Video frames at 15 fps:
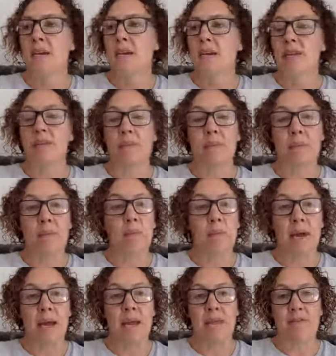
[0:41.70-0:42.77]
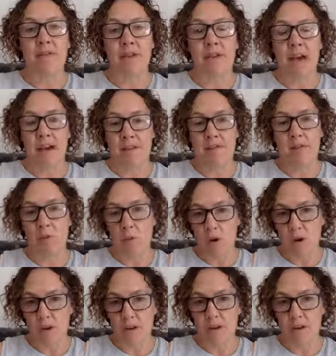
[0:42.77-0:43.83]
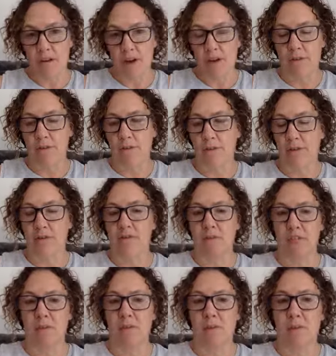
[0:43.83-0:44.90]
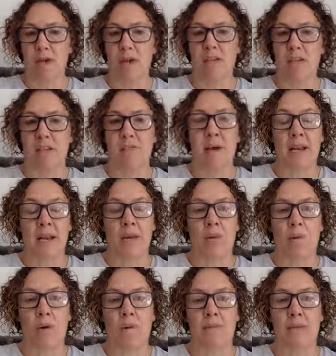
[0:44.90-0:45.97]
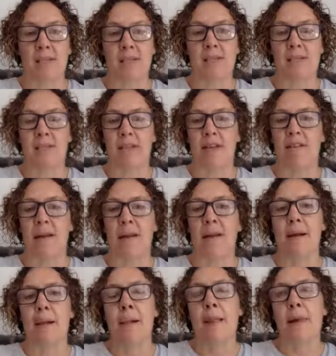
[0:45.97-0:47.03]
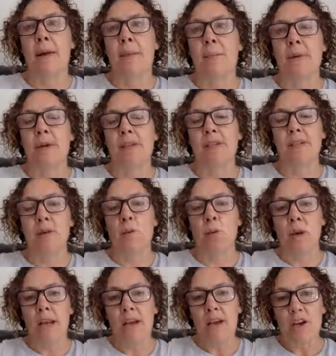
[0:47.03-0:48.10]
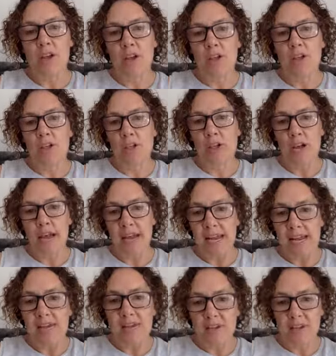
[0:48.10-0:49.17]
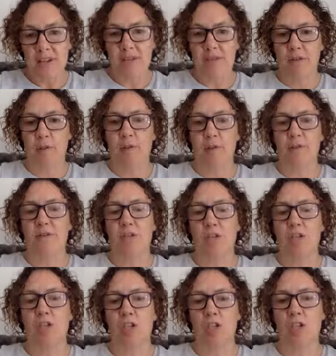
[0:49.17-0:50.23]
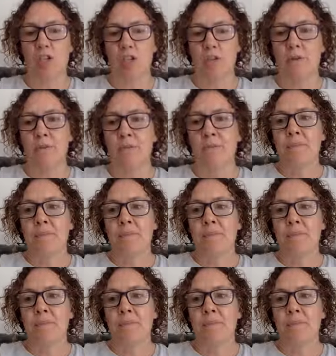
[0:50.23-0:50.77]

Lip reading: Some people may even have to work over the Christmas period, depending on what business they're in. But what I urge each and every one of you to do